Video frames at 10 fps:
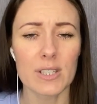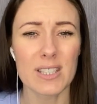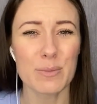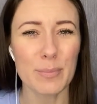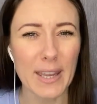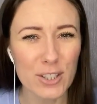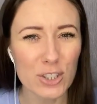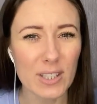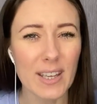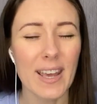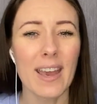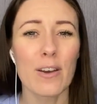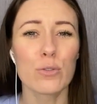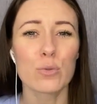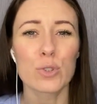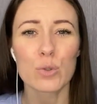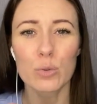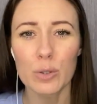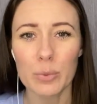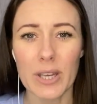especially if those
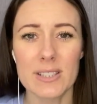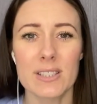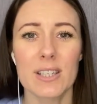solar plexus